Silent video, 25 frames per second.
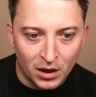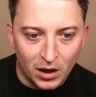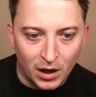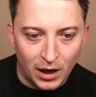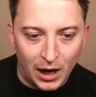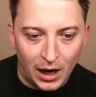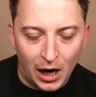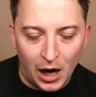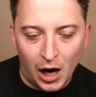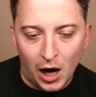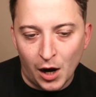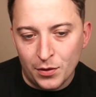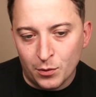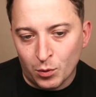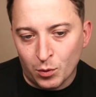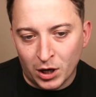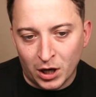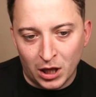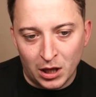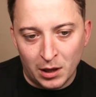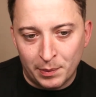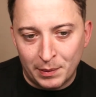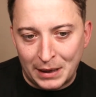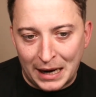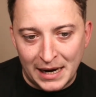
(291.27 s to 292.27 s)
One
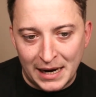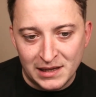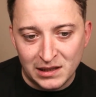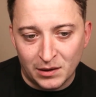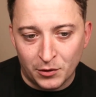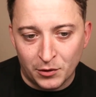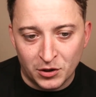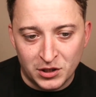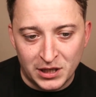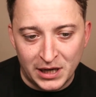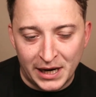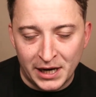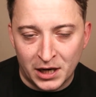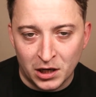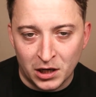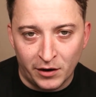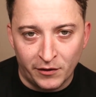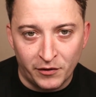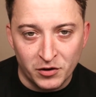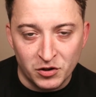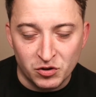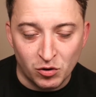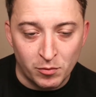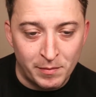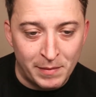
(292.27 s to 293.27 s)
of the players I would have taken
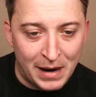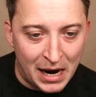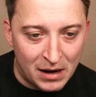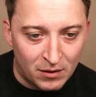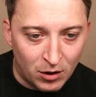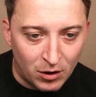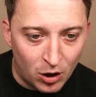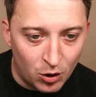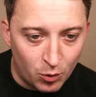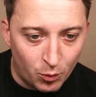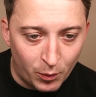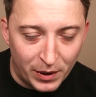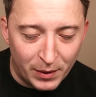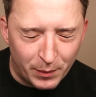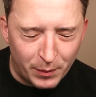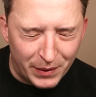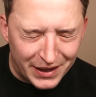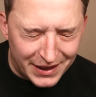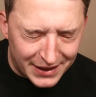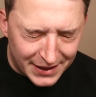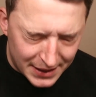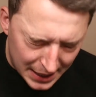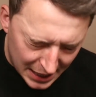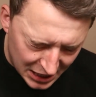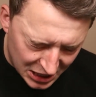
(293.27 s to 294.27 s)
off is Romero. We
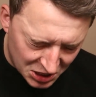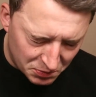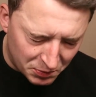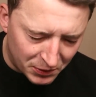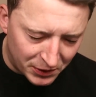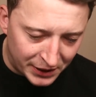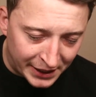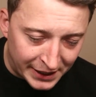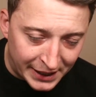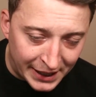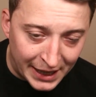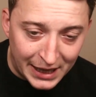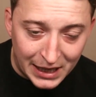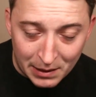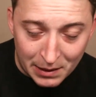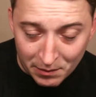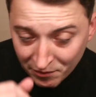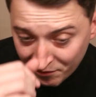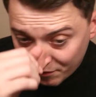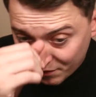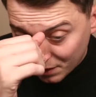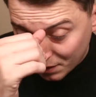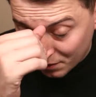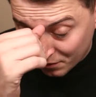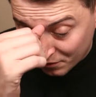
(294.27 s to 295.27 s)
desperately need him
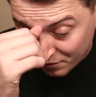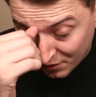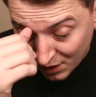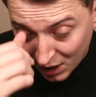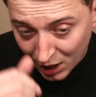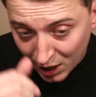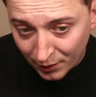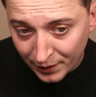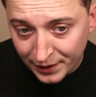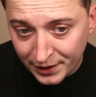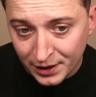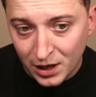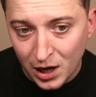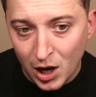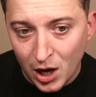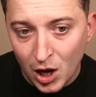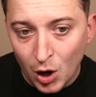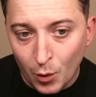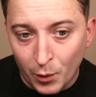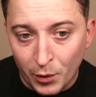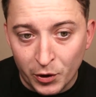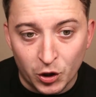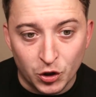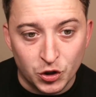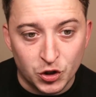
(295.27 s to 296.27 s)
fit and firing.
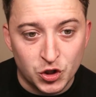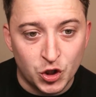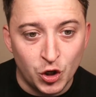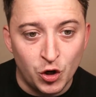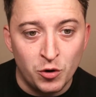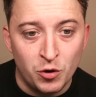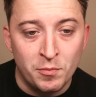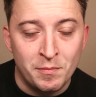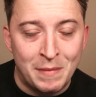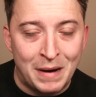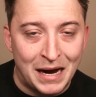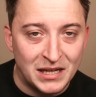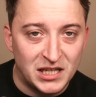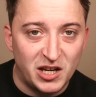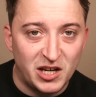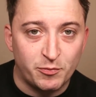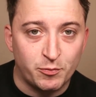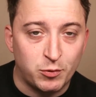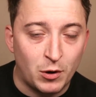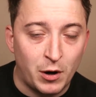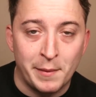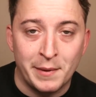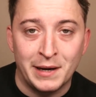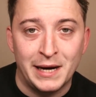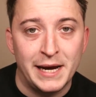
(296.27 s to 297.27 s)
We've got 2 massive
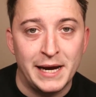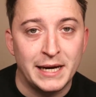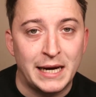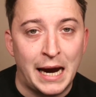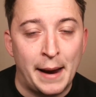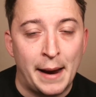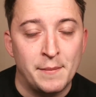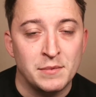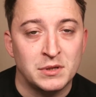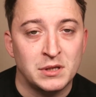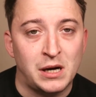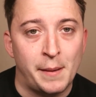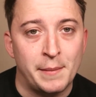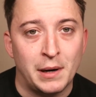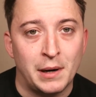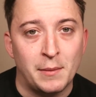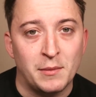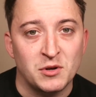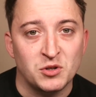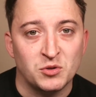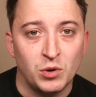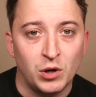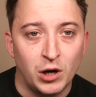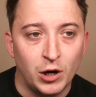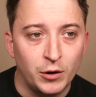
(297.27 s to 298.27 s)
Premier League games coming up
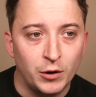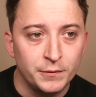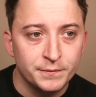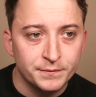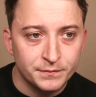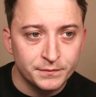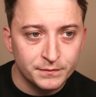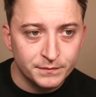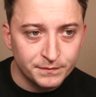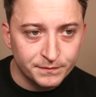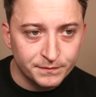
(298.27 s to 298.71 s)
as well